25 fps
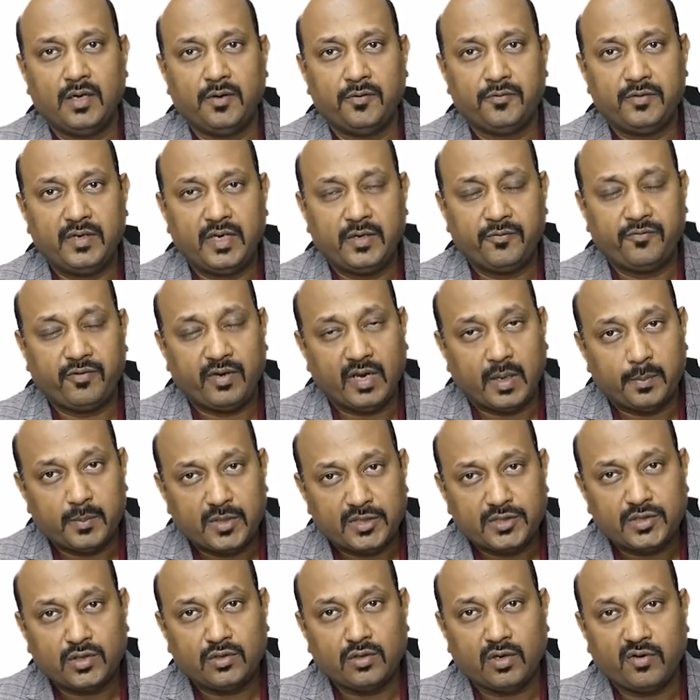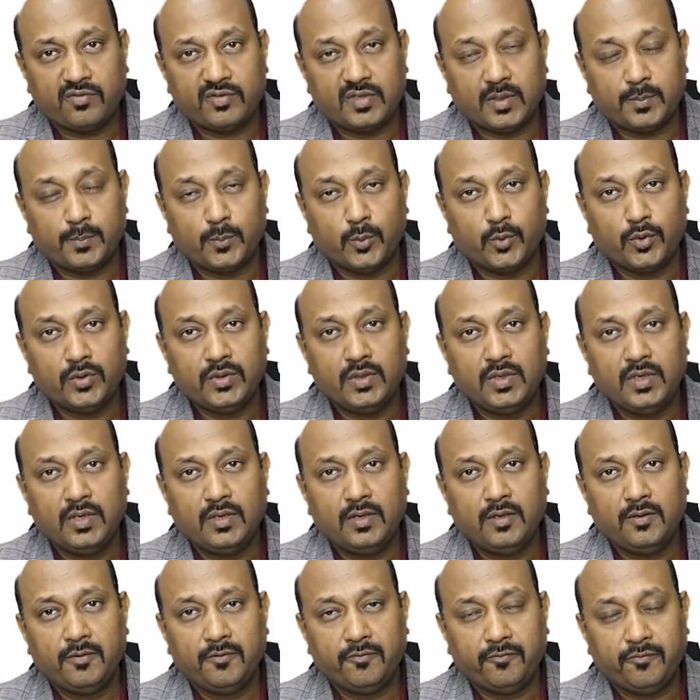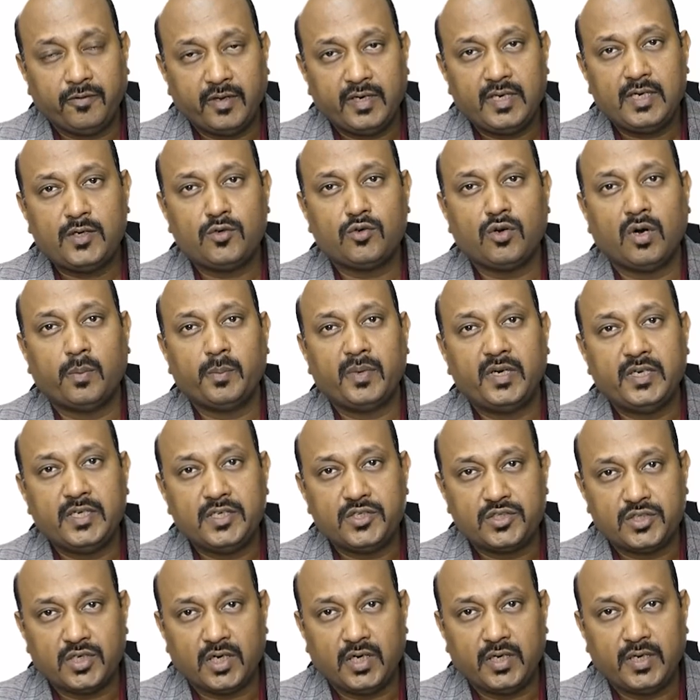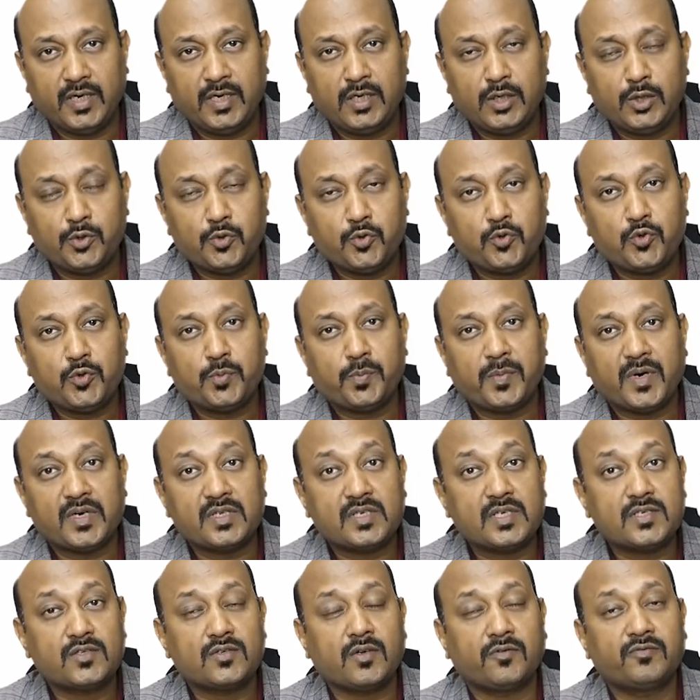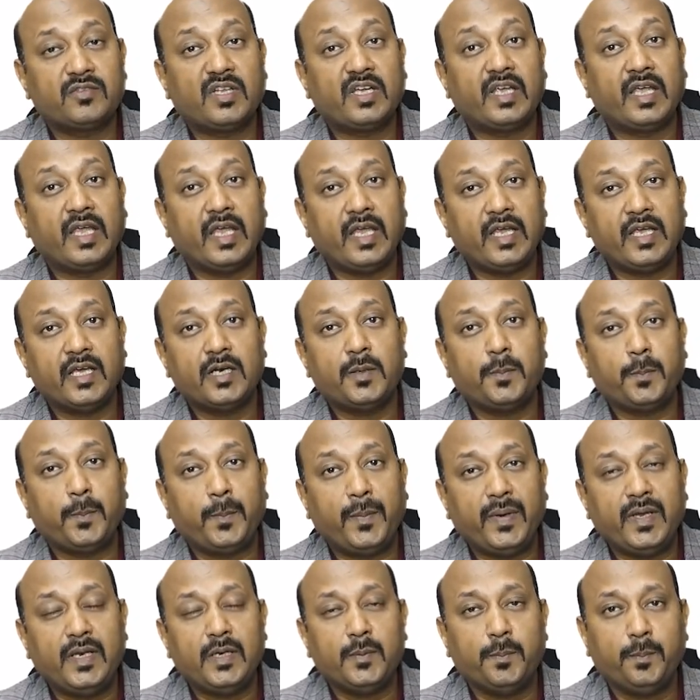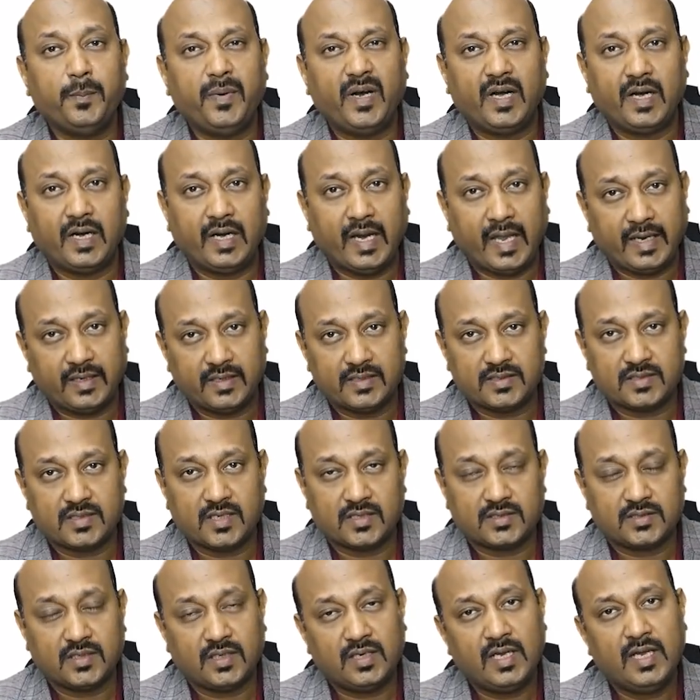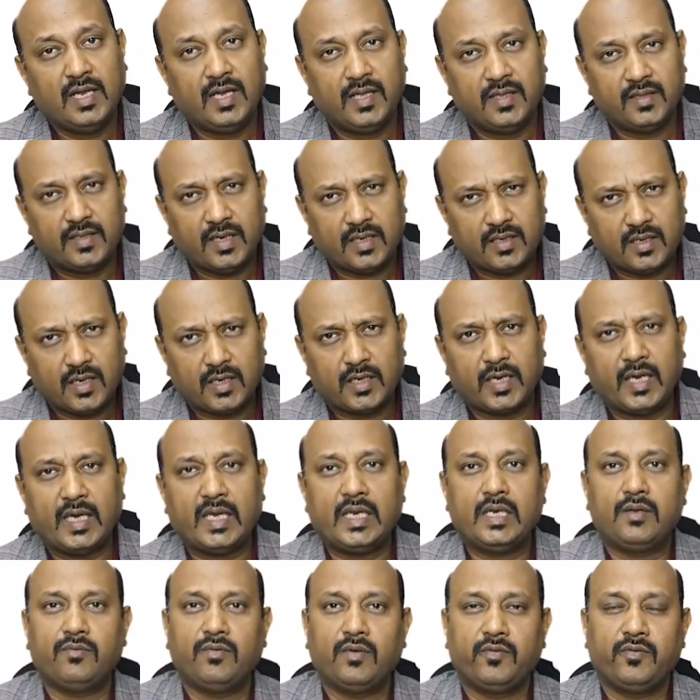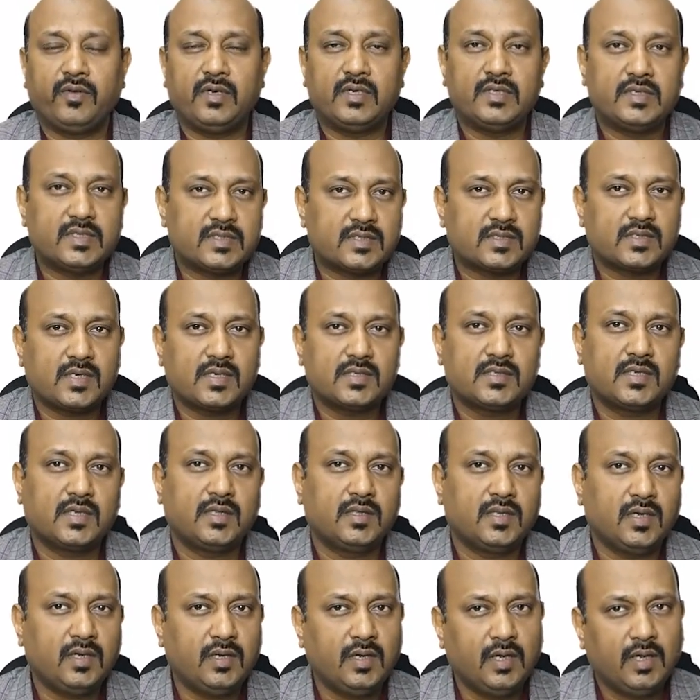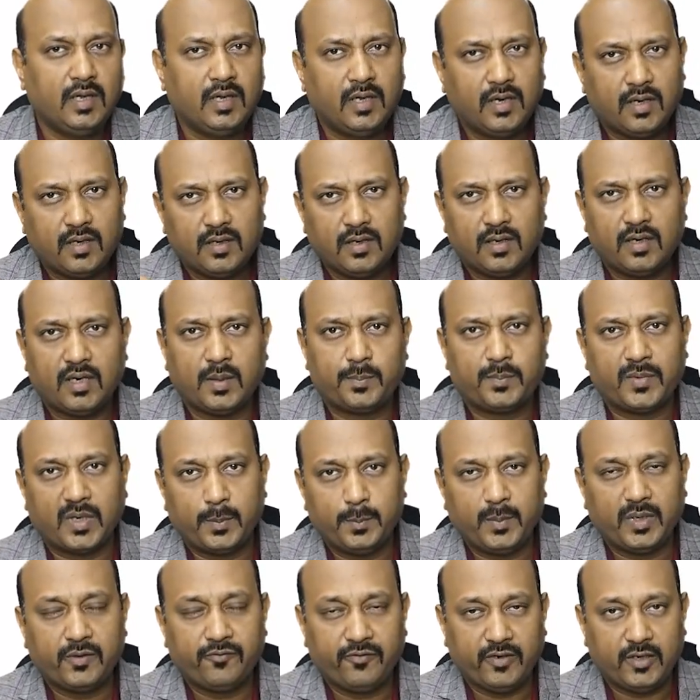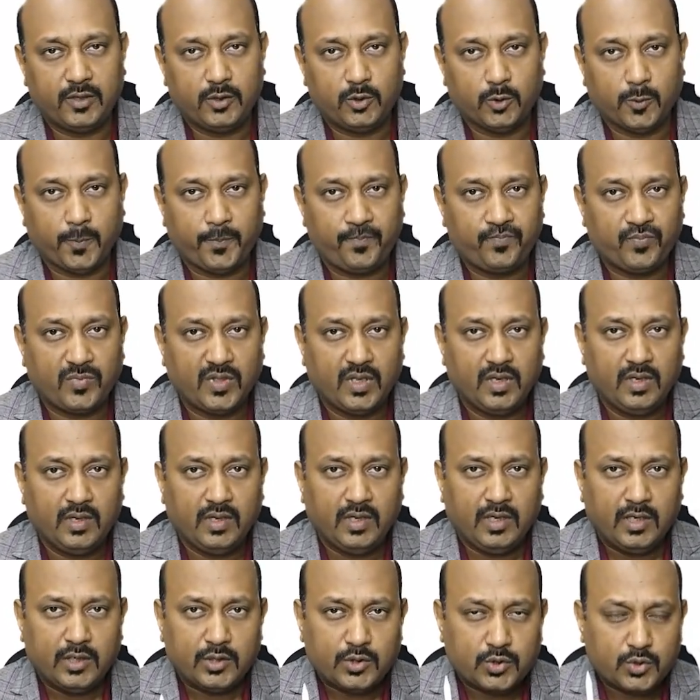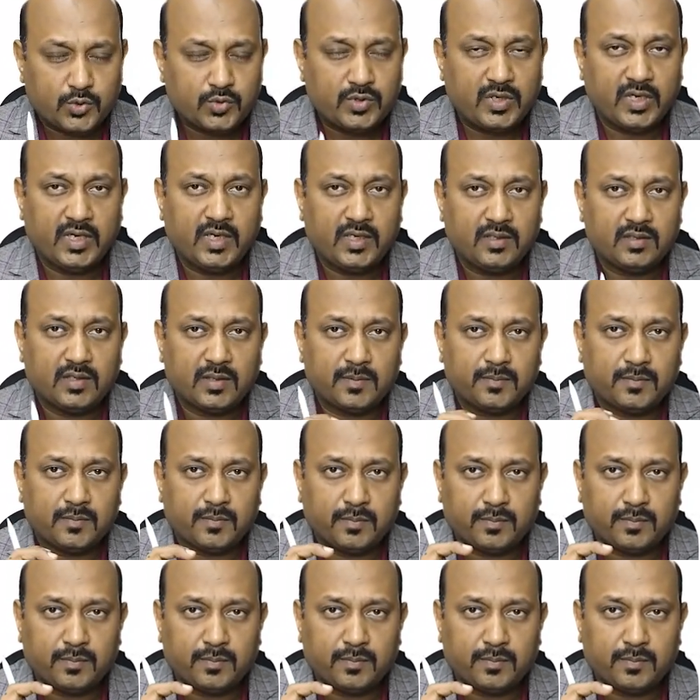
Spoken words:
inflammation of the bone, very common in children due to presence of the hairpin bend like a structure, that again we will discuss in the upcoming video. Today the